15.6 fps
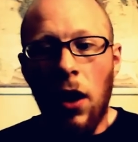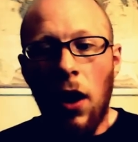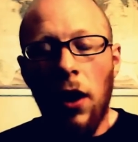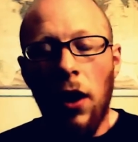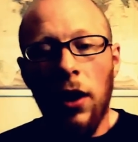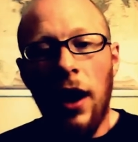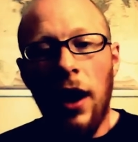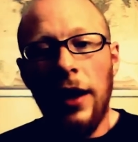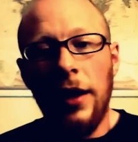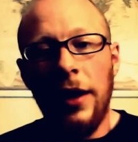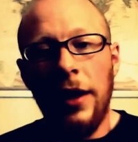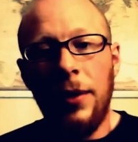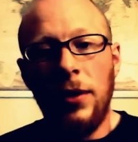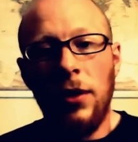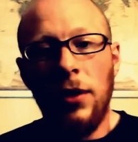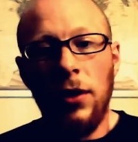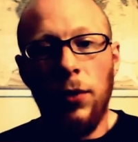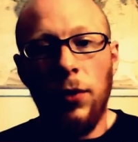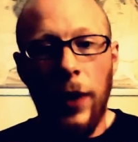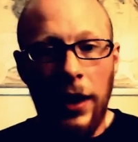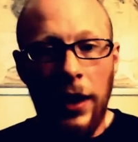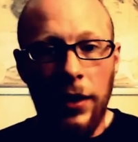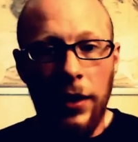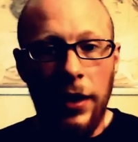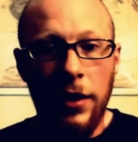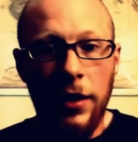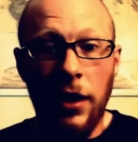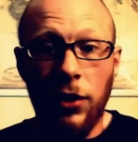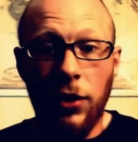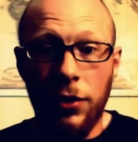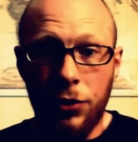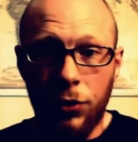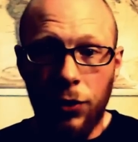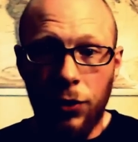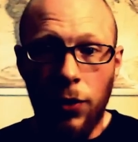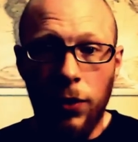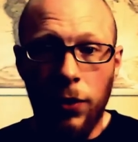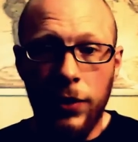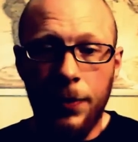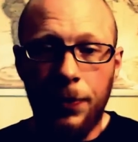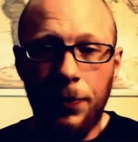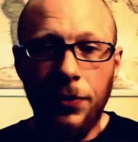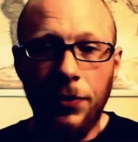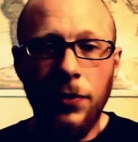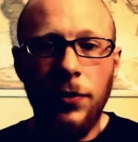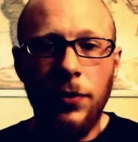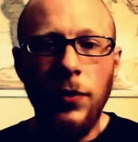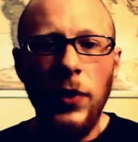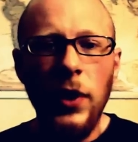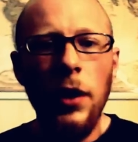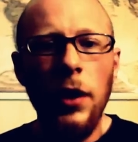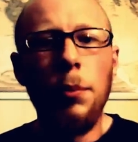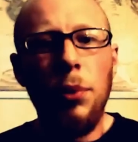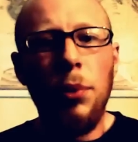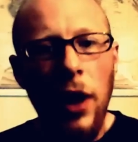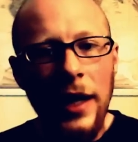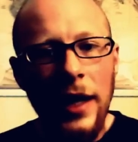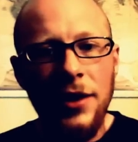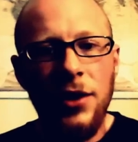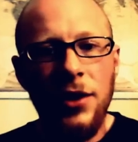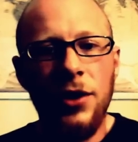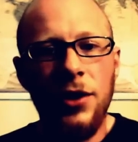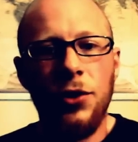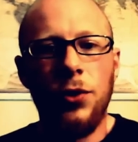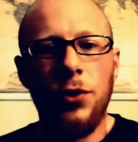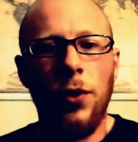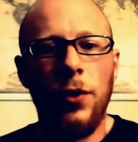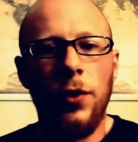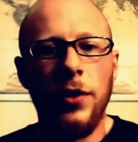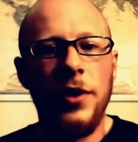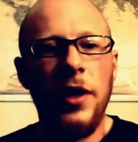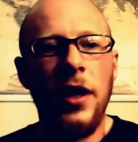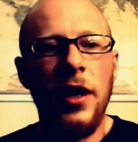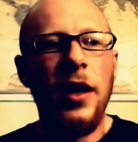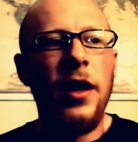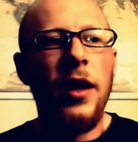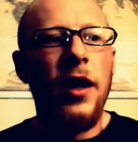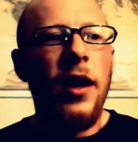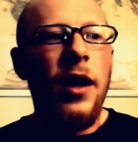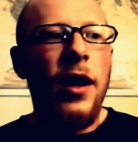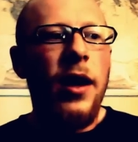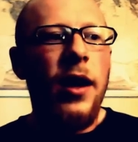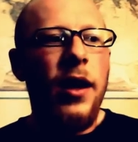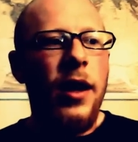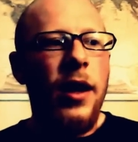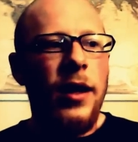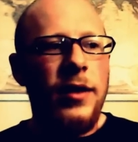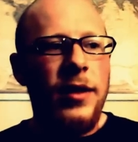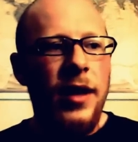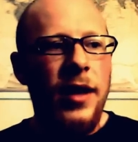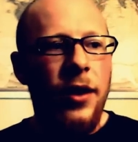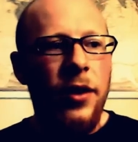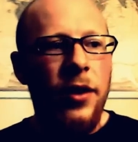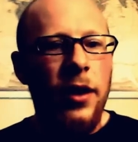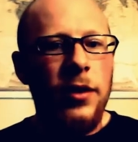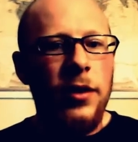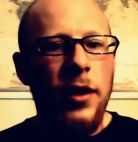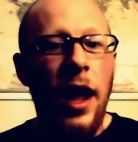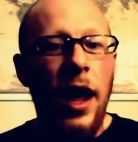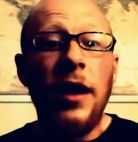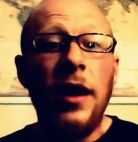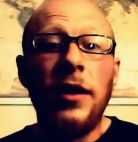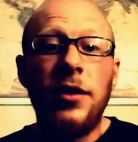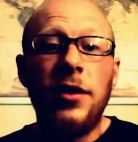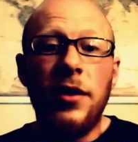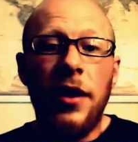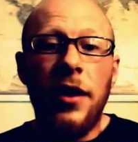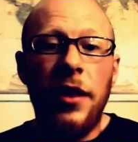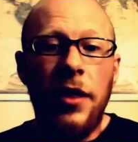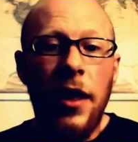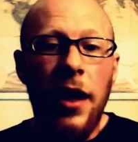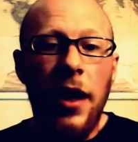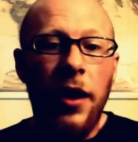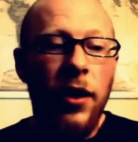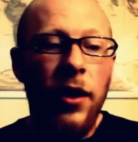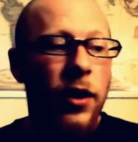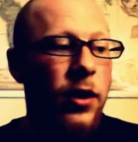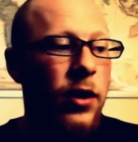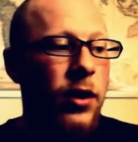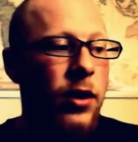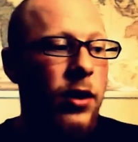are highly regulated and controlled, price controls, etc. And they're